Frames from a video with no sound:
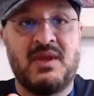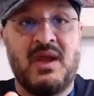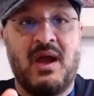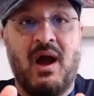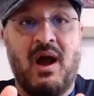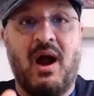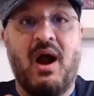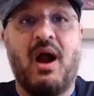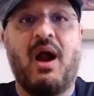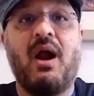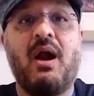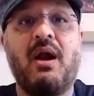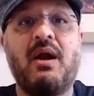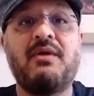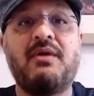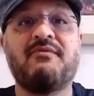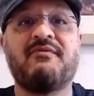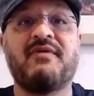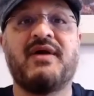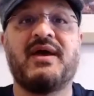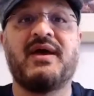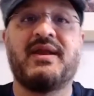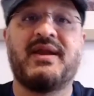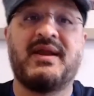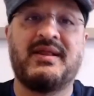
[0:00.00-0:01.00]

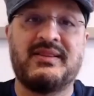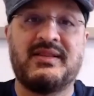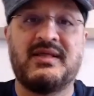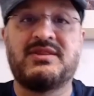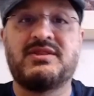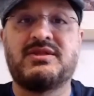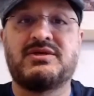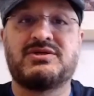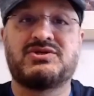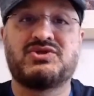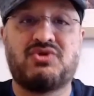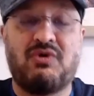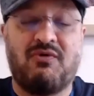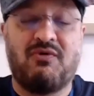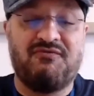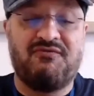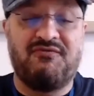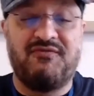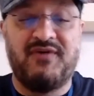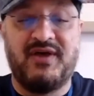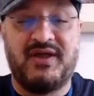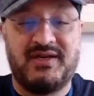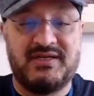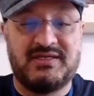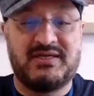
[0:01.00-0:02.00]
hardware and then the
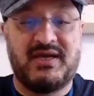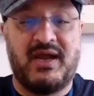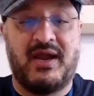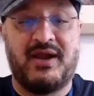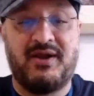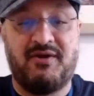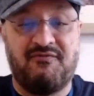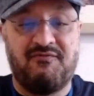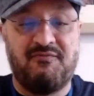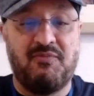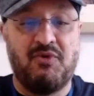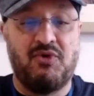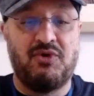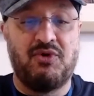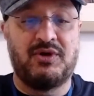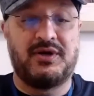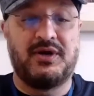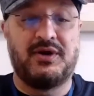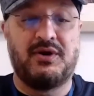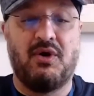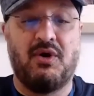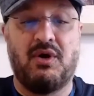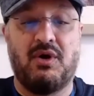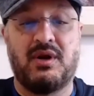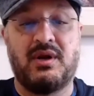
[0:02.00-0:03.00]
software is kind of
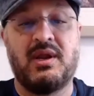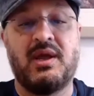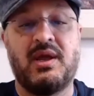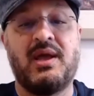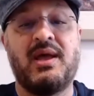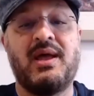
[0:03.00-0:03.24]
bolted on.